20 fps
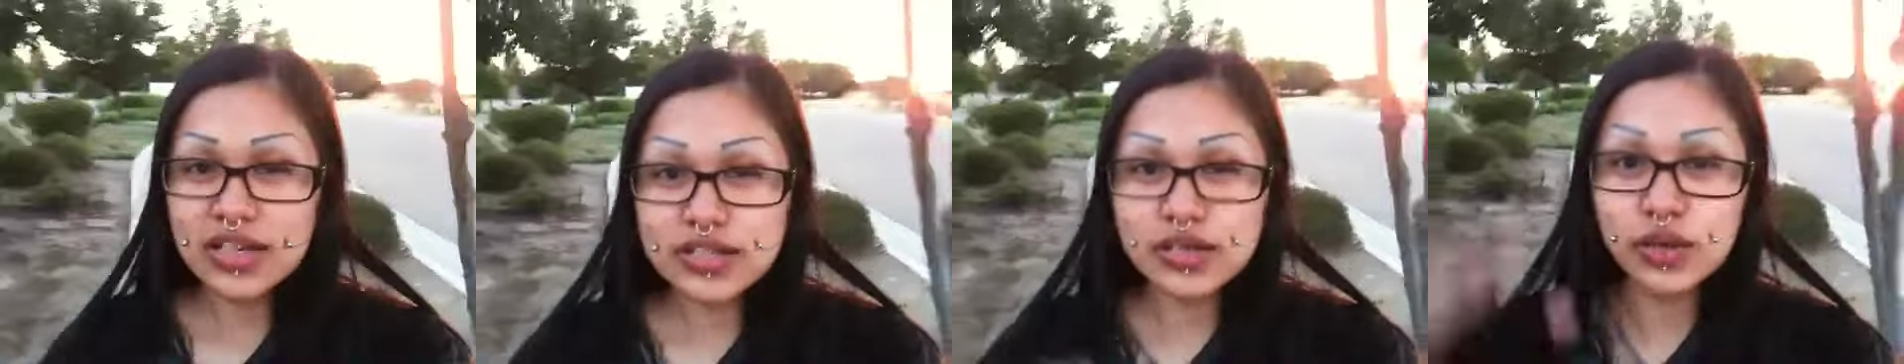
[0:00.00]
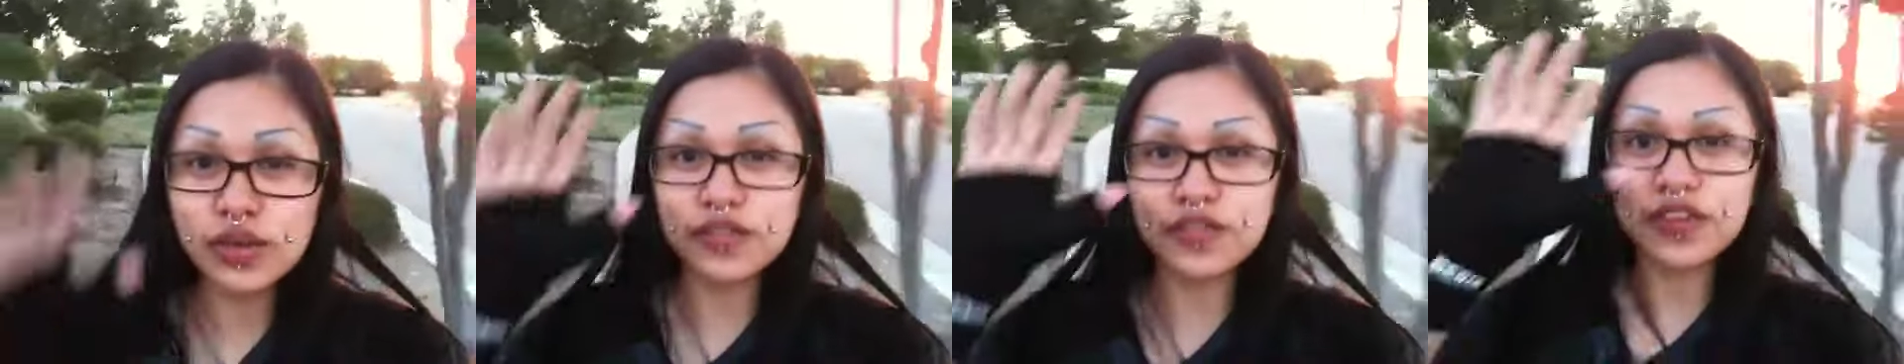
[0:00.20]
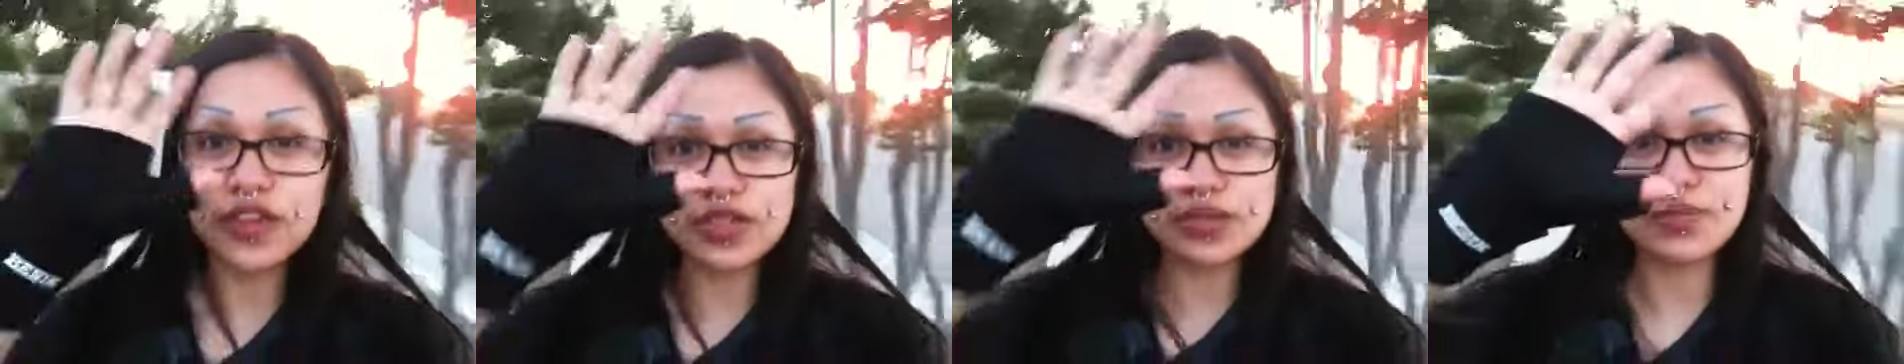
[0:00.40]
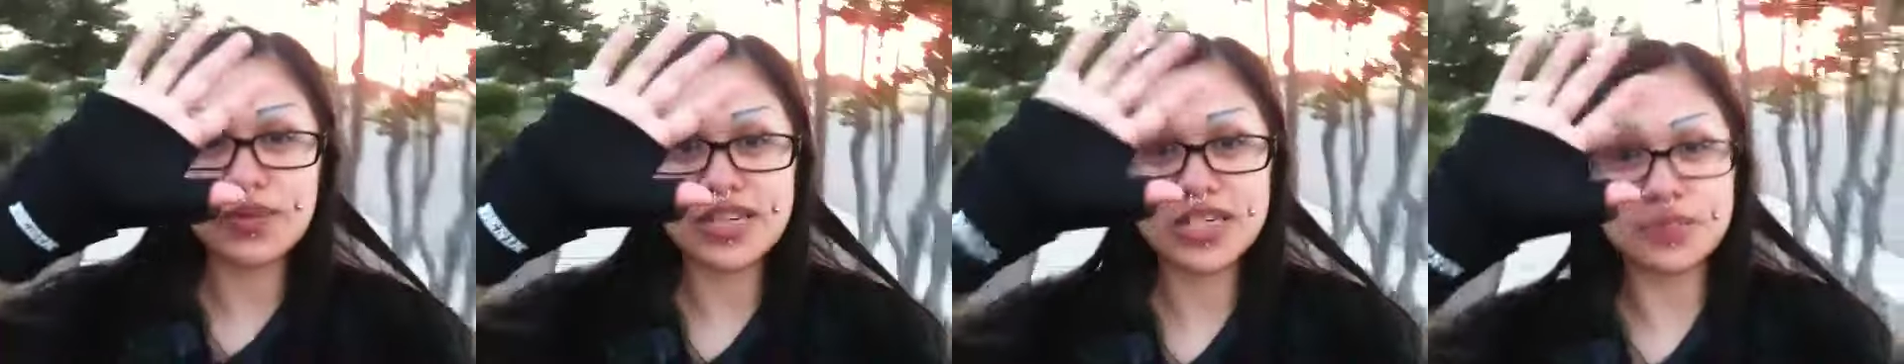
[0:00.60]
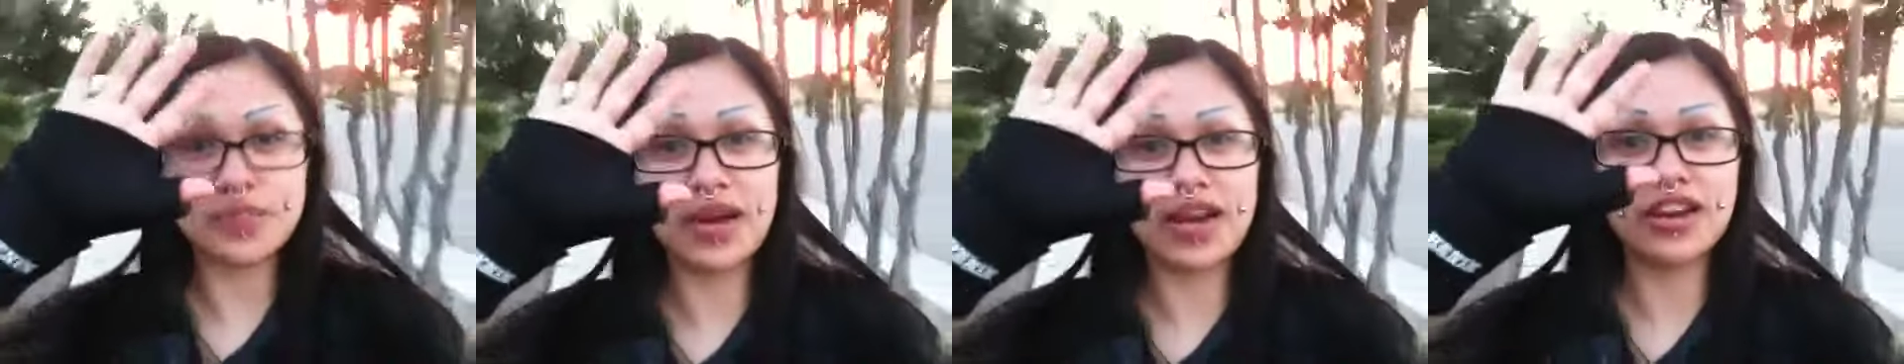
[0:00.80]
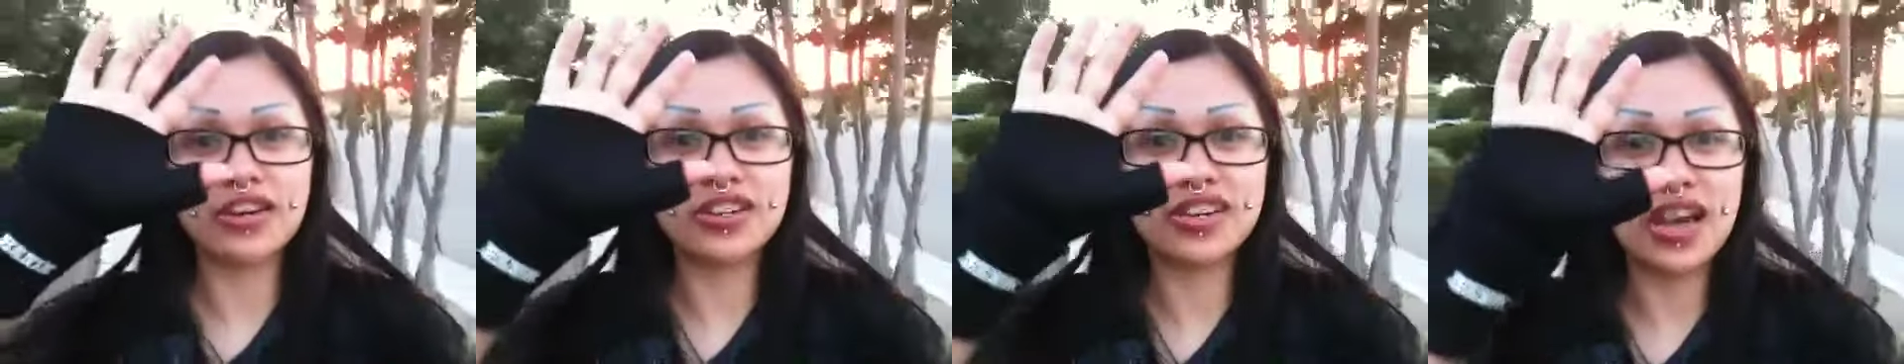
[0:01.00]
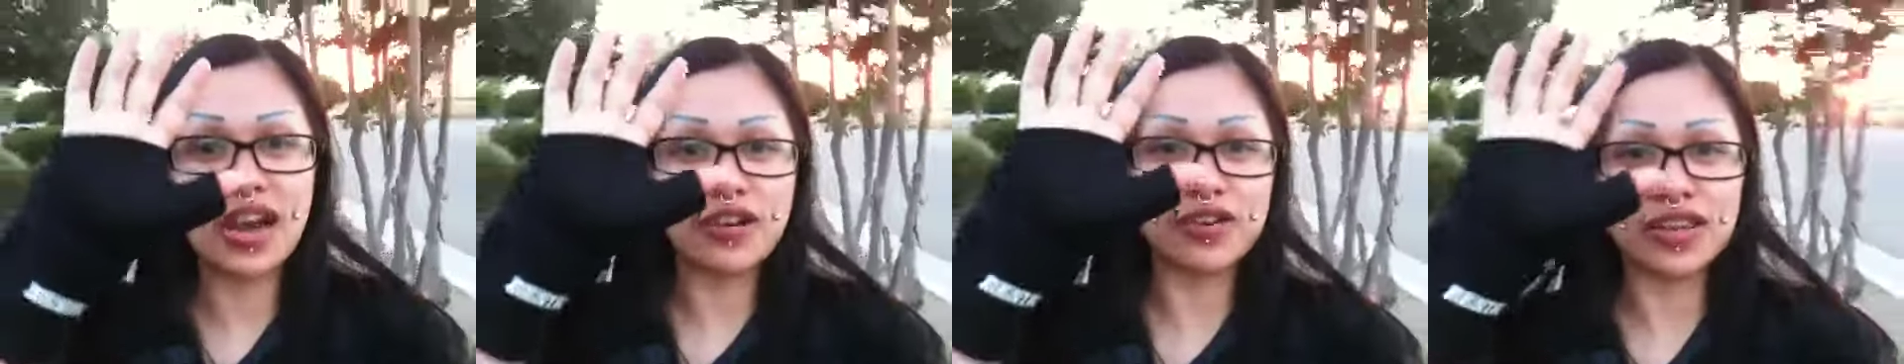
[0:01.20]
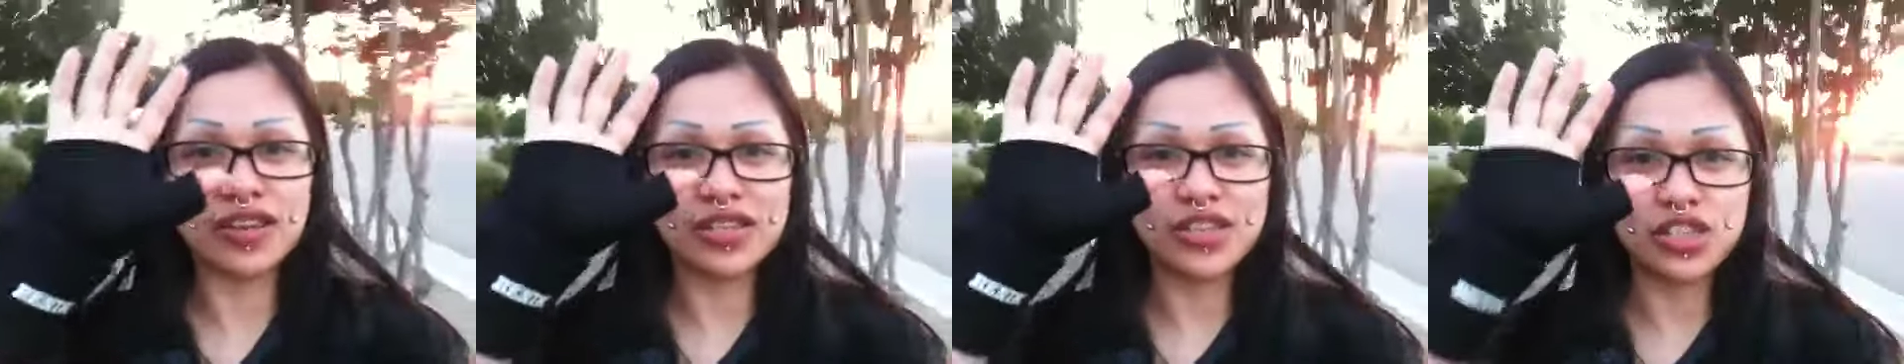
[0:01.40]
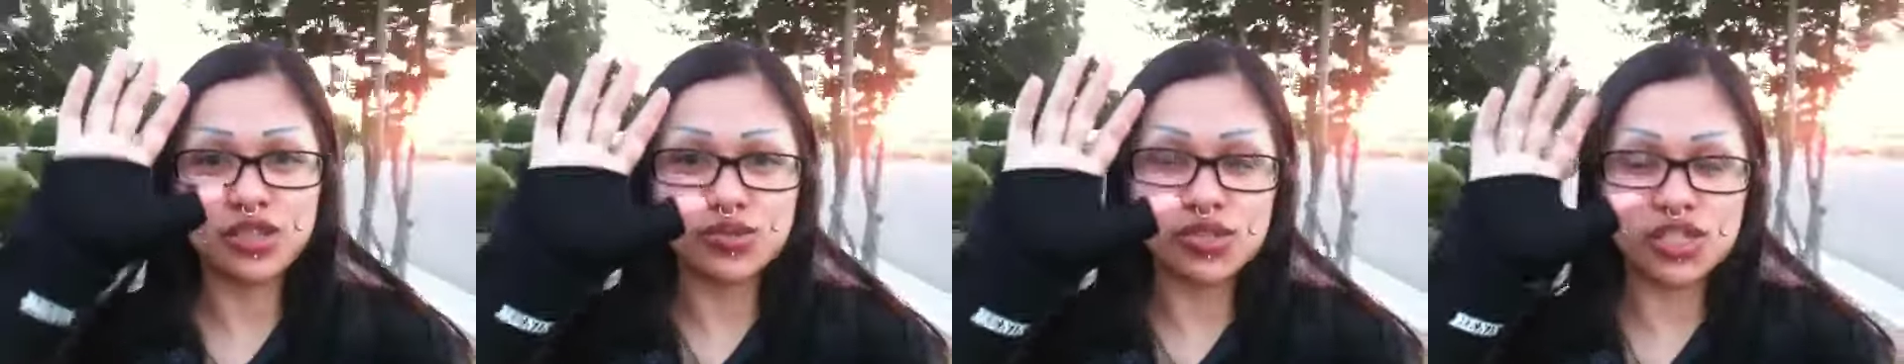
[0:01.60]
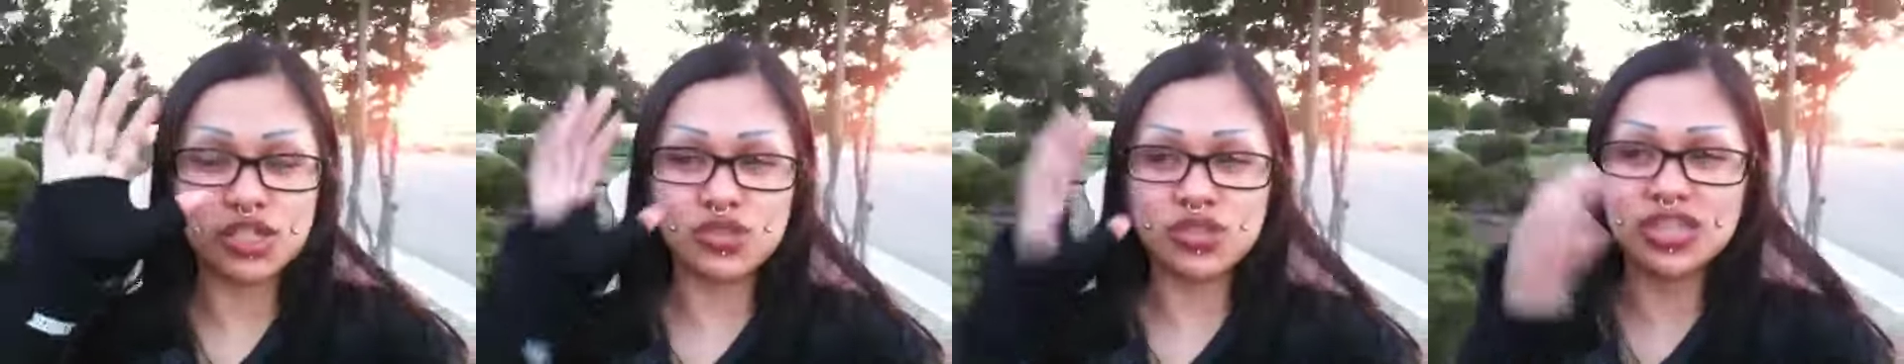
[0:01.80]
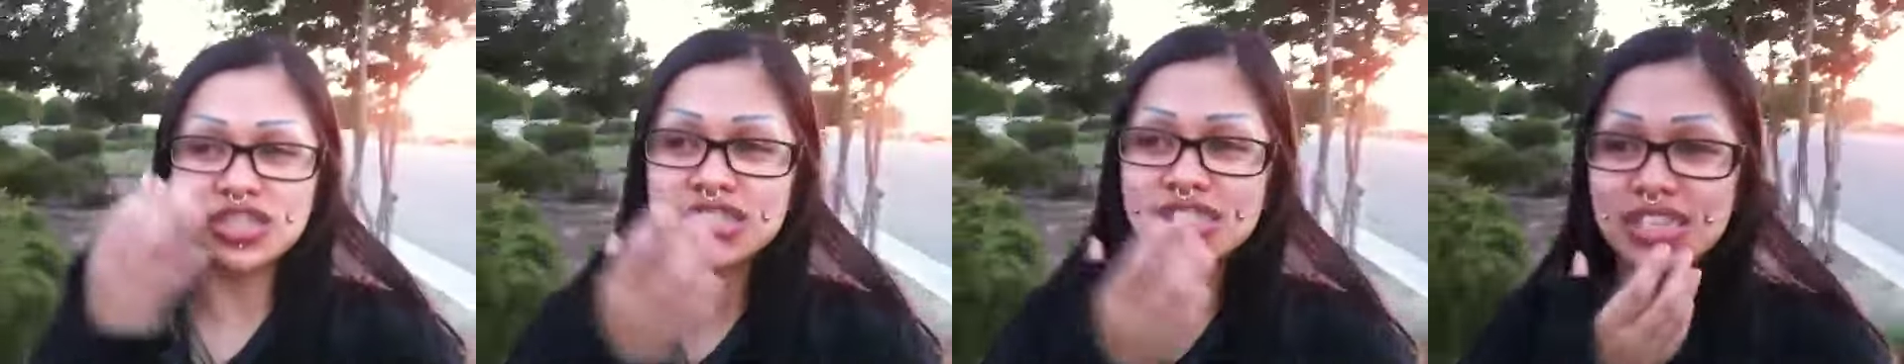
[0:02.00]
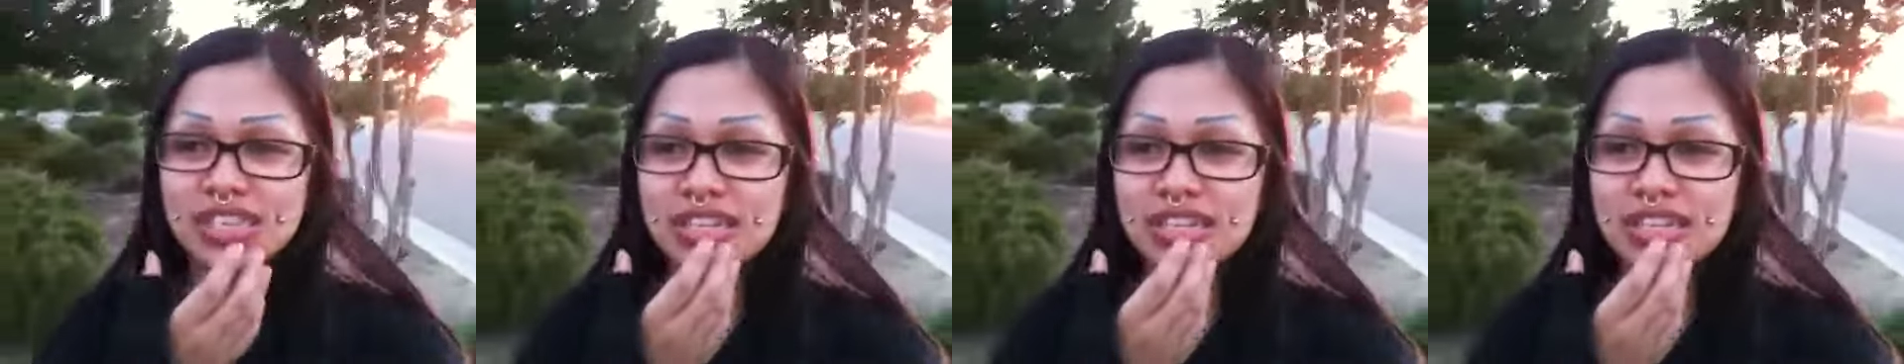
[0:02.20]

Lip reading: so it feels much better now that it's restricted.